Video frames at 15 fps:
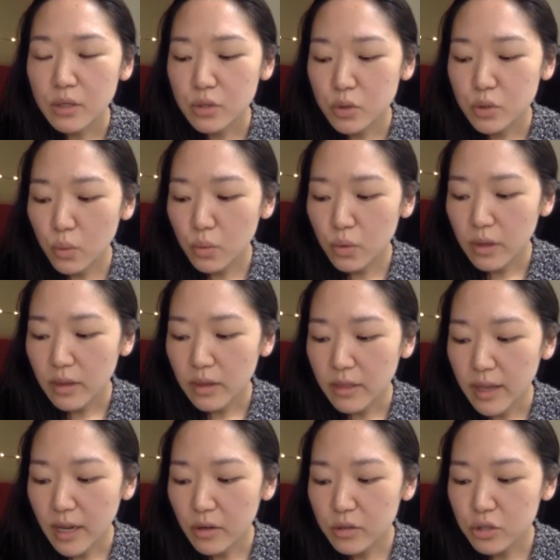So
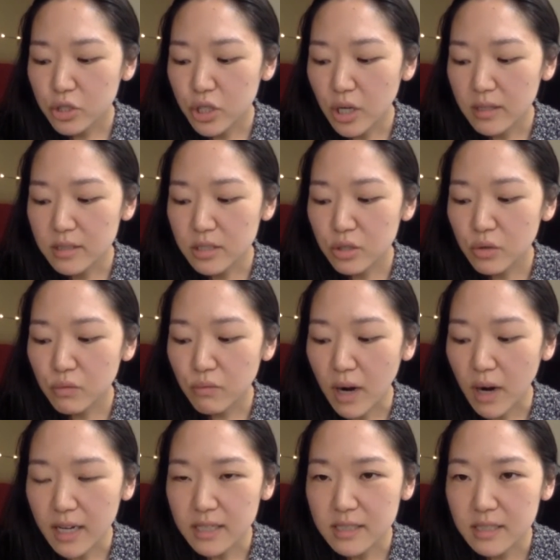they're just
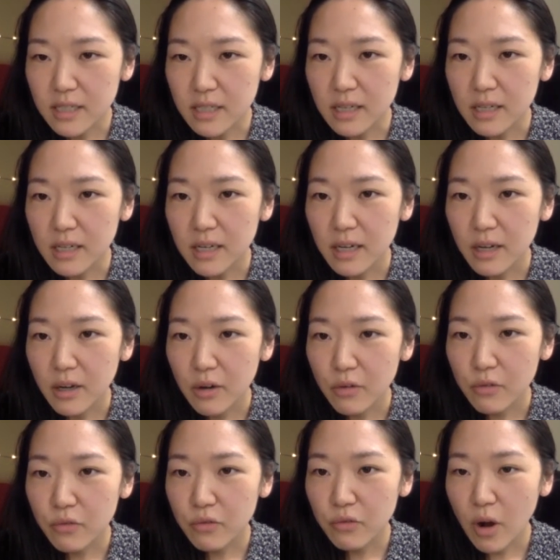arising
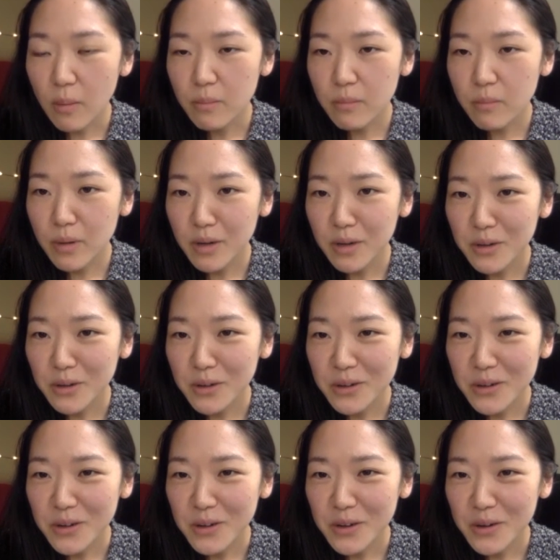from
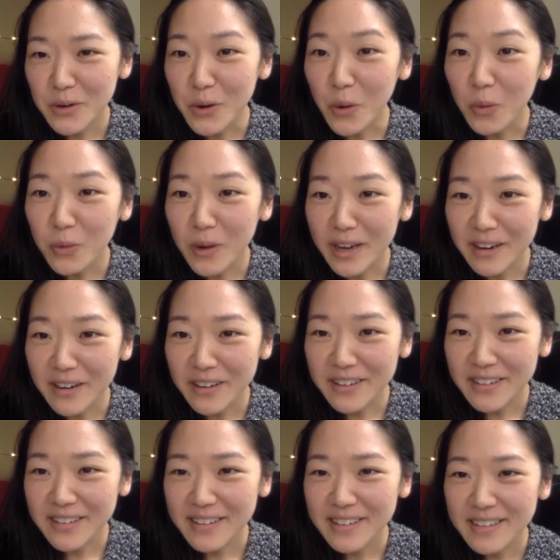
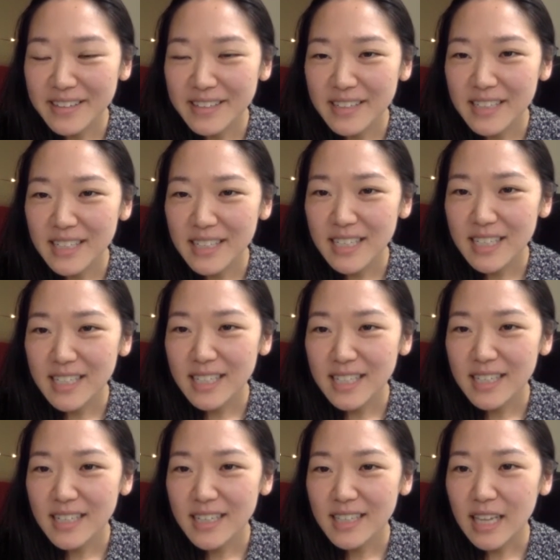nowhere.
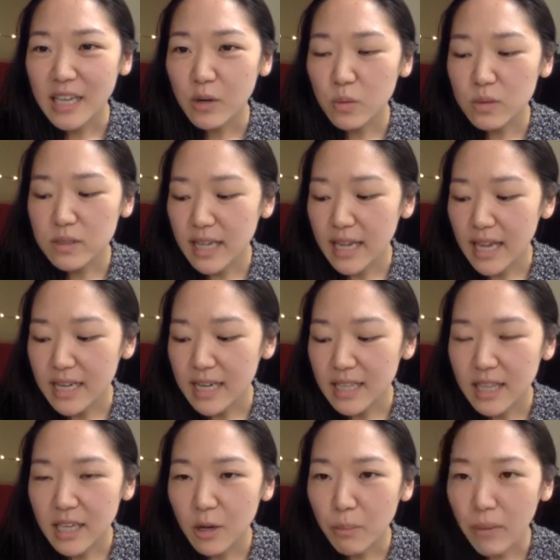They don't say
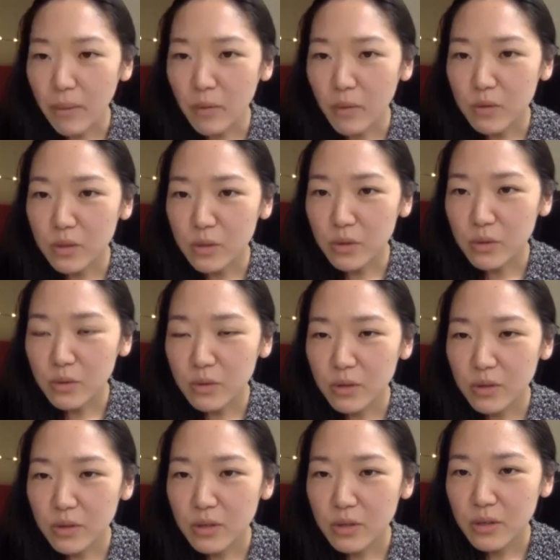anything about you
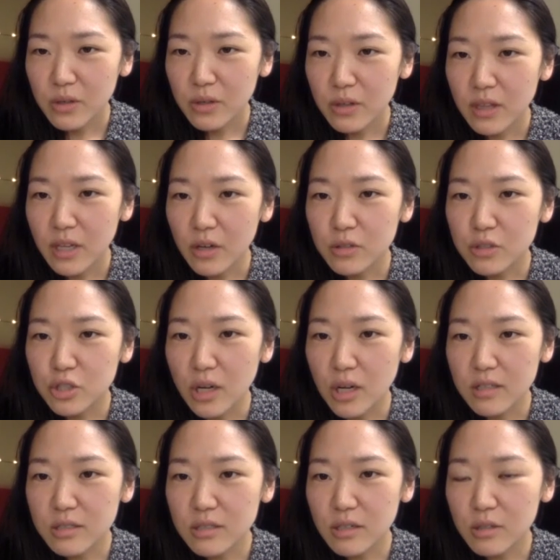they're
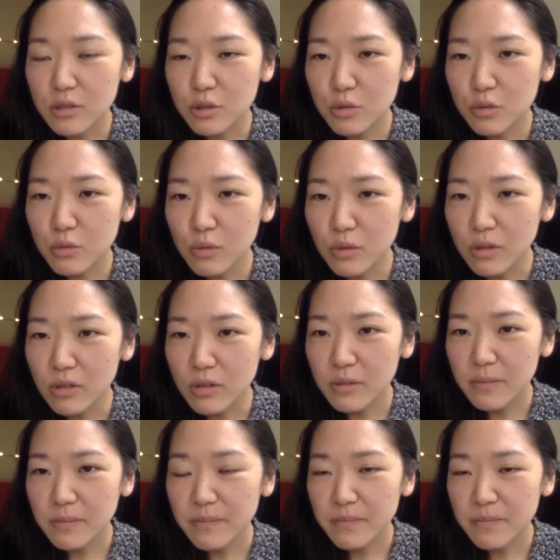just a tool.